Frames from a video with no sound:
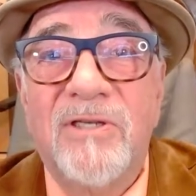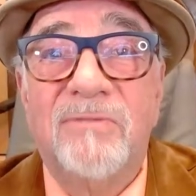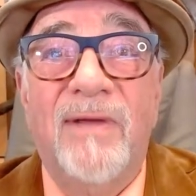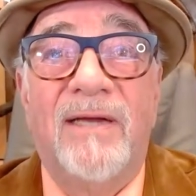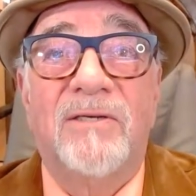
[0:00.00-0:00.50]

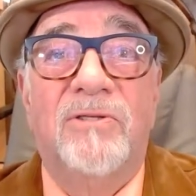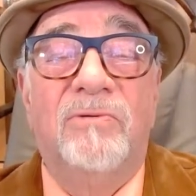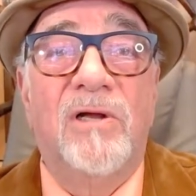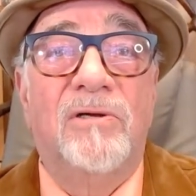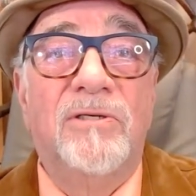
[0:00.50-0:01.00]
this man is
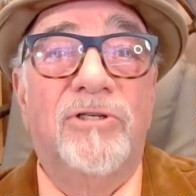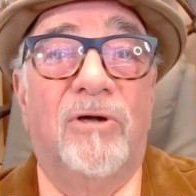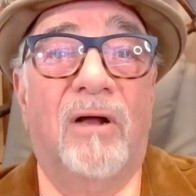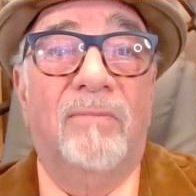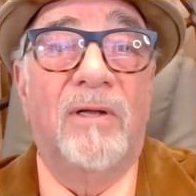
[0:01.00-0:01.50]
doing a good
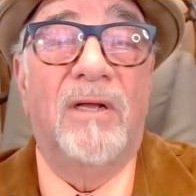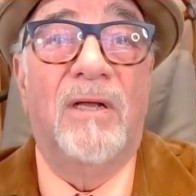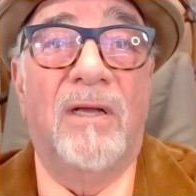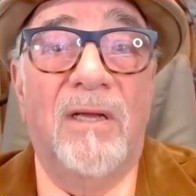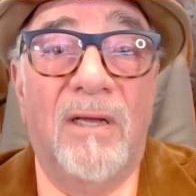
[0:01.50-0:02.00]
job.
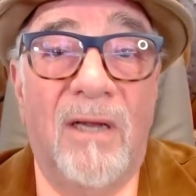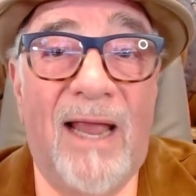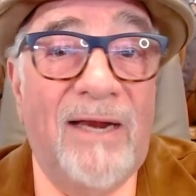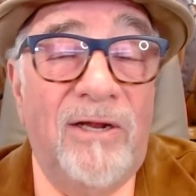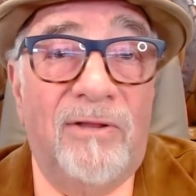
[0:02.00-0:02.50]

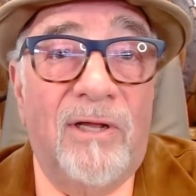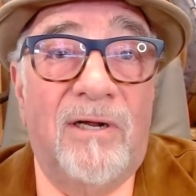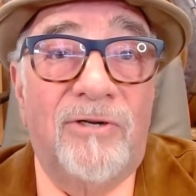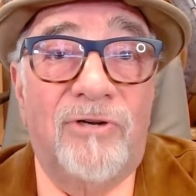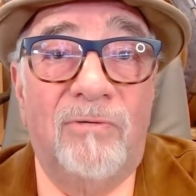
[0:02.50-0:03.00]
Any other
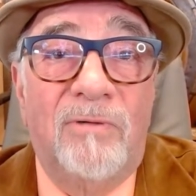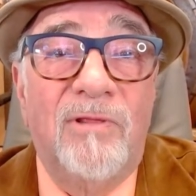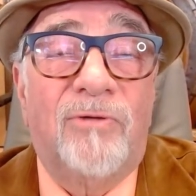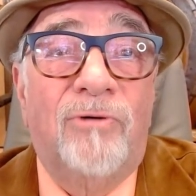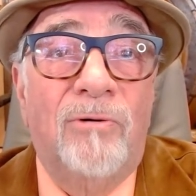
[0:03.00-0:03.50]
country would have
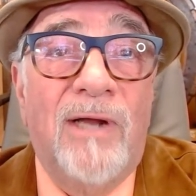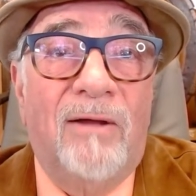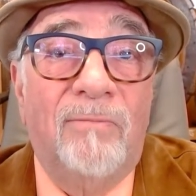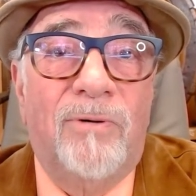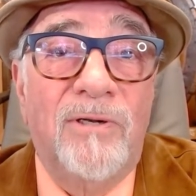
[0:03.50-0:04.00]
been thrown
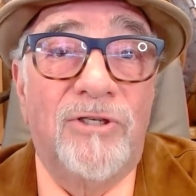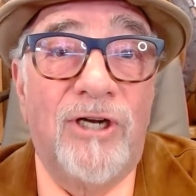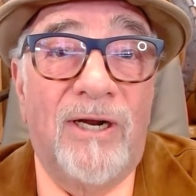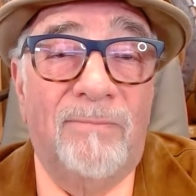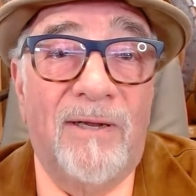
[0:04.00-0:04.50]
out and put in
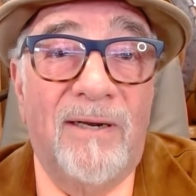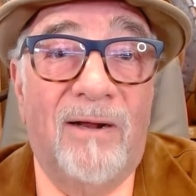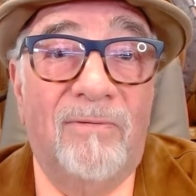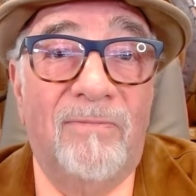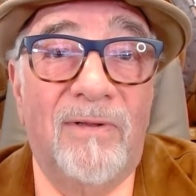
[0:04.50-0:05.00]
jail by
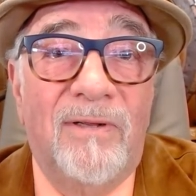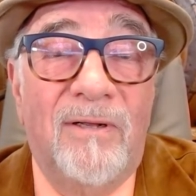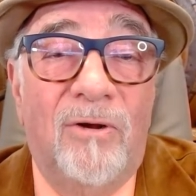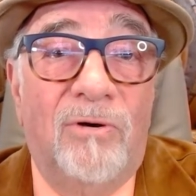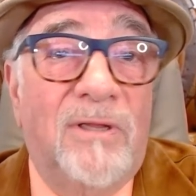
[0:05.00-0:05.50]
now,
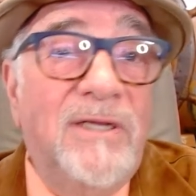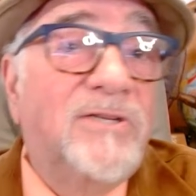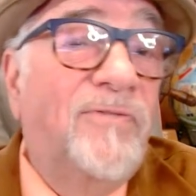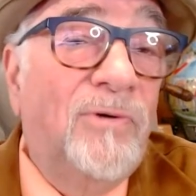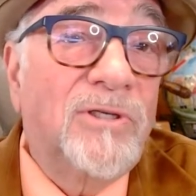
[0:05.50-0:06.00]
or at
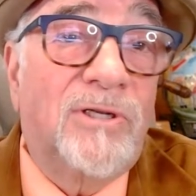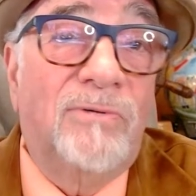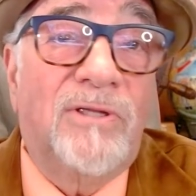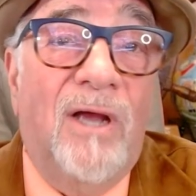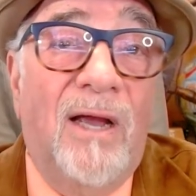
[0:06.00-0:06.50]
least forced to
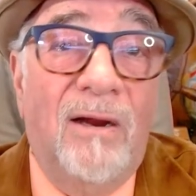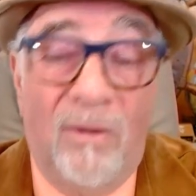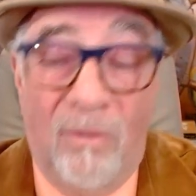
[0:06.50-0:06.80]
retire